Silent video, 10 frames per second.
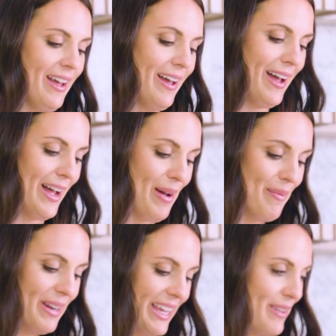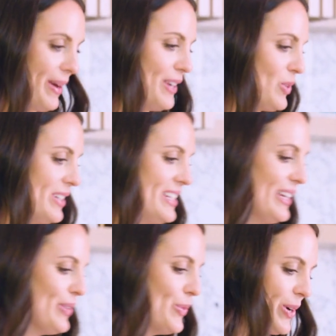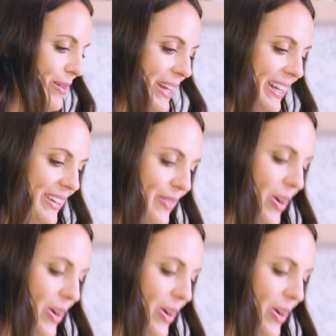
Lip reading: I'm gonna get my tortilla warming